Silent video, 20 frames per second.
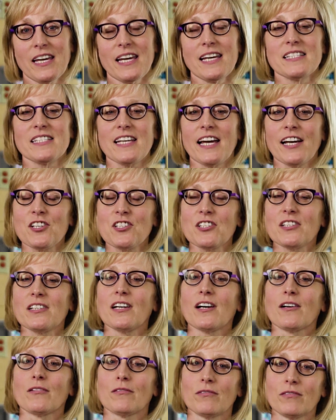it's
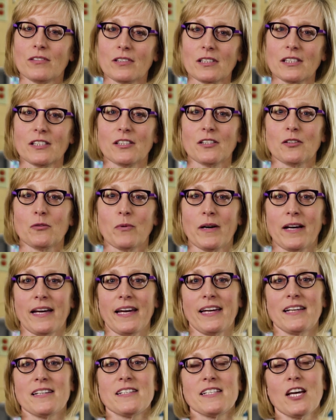actually a really good
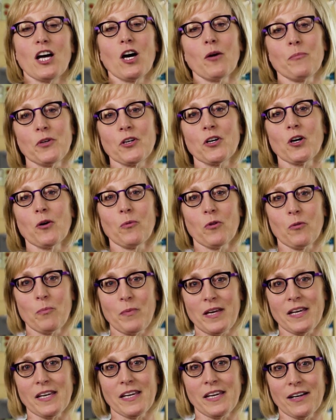way to help you cope with
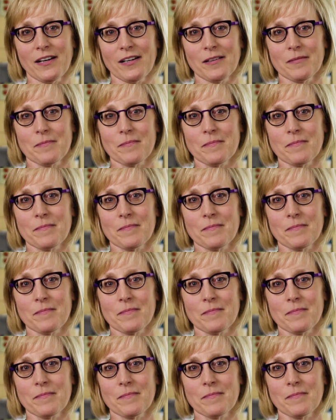being here.